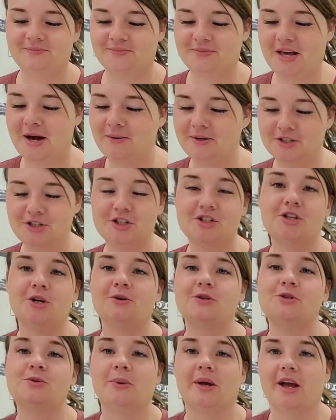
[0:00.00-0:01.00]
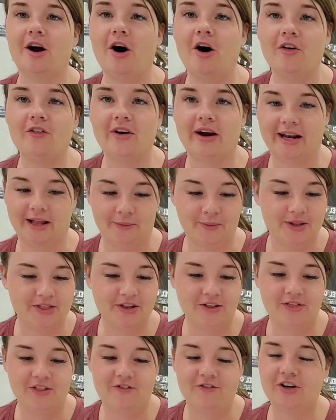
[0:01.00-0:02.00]
that was just so sweet already
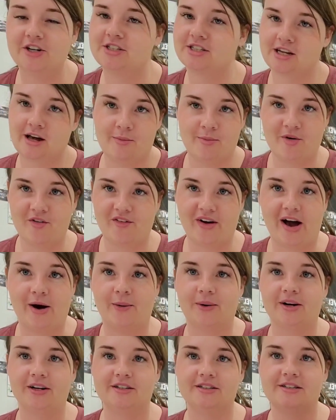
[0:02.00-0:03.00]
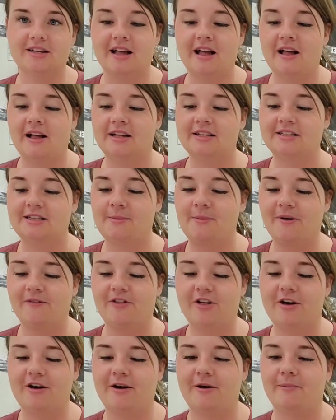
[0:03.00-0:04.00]
within the first couple of hours. Some of
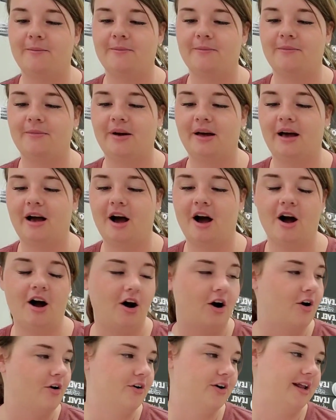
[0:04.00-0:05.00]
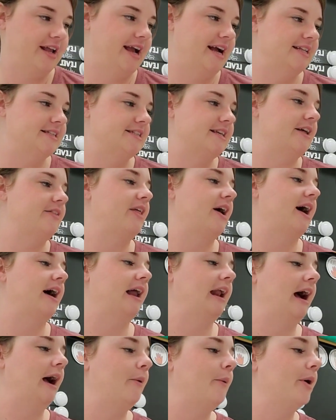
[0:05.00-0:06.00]
them already had said
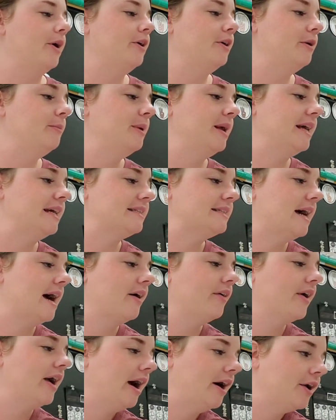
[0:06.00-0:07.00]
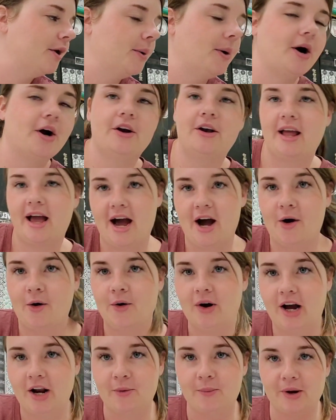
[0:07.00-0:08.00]
that I want you to be exactly how you are
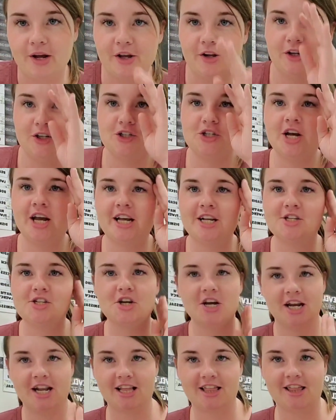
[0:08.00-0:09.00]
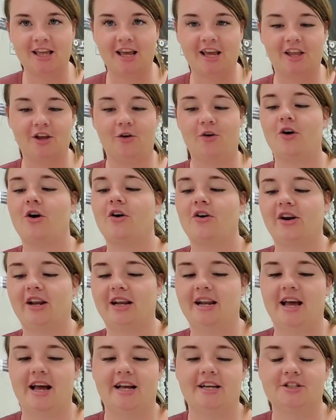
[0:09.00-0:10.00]
now. I don't want you to change anything. You're already
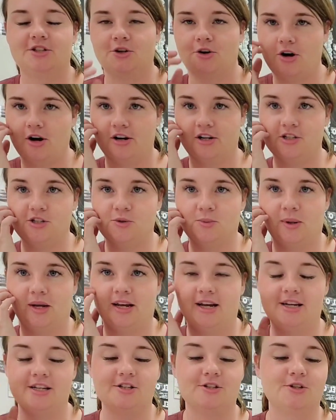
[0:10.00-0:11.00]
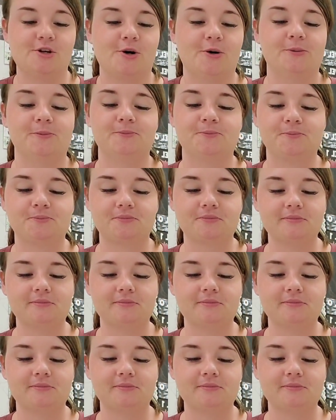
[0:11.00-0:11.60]
nice. You're already sweet. And so